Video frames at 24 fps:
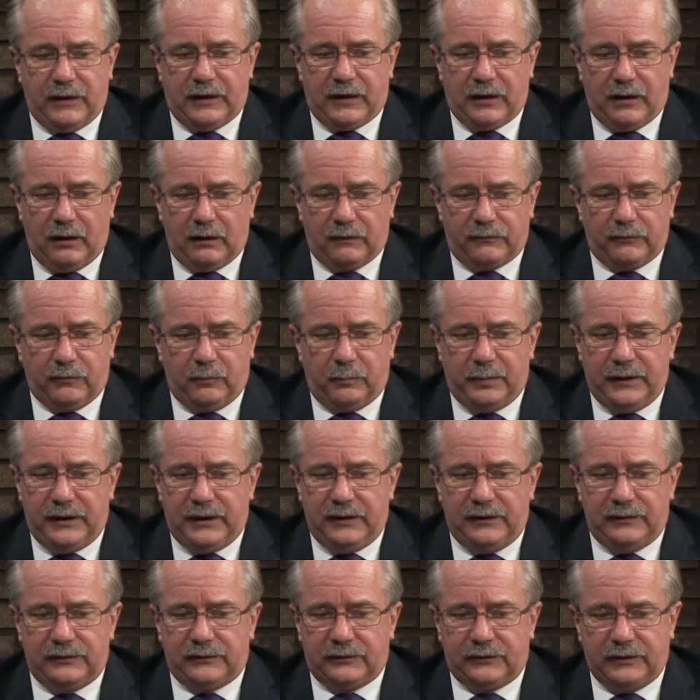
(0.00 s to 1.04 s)
colorful
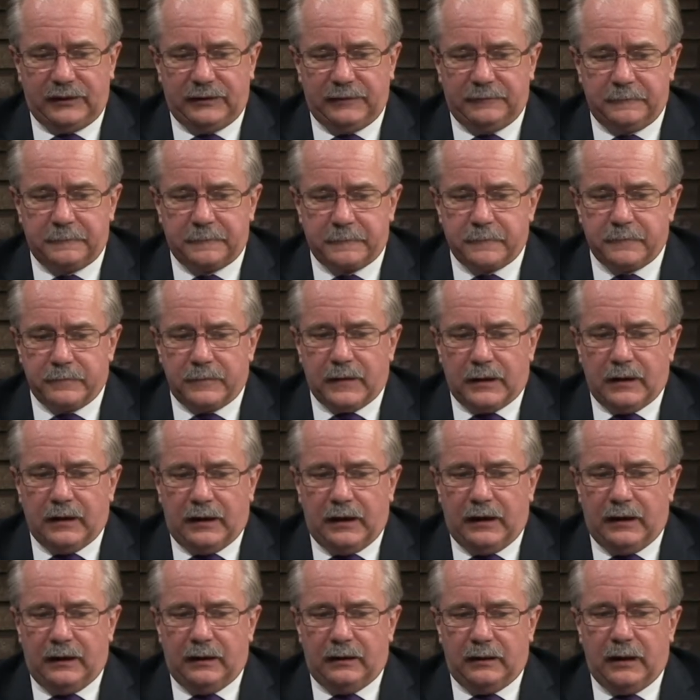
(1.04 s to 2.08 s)
piece and
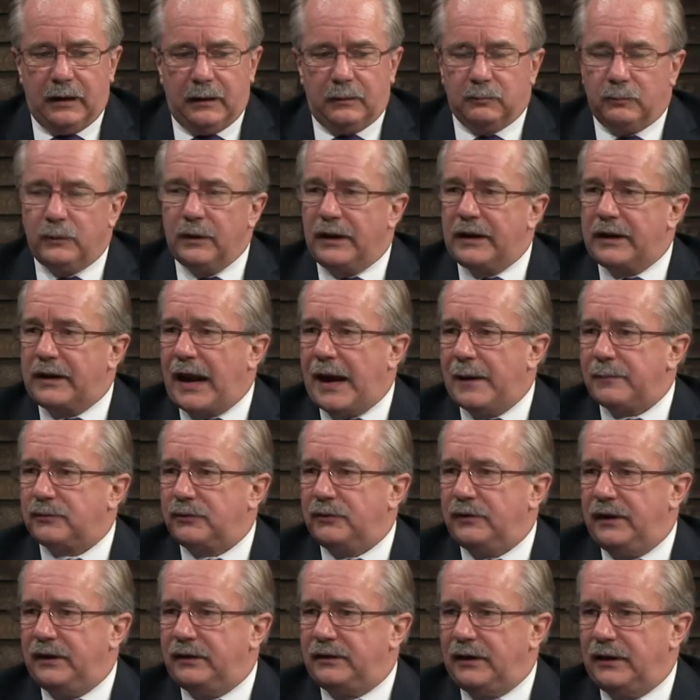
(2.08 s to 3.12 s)
and it, really
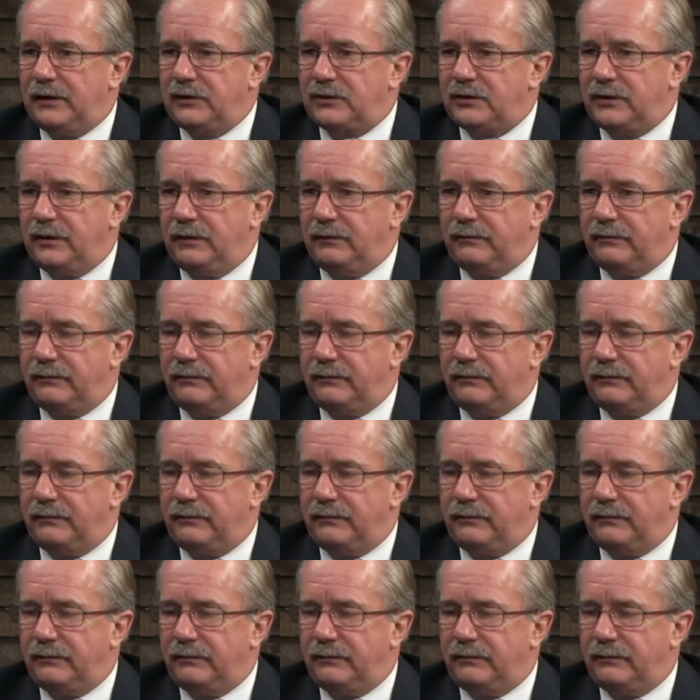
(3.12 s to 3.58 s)
captured the attention of.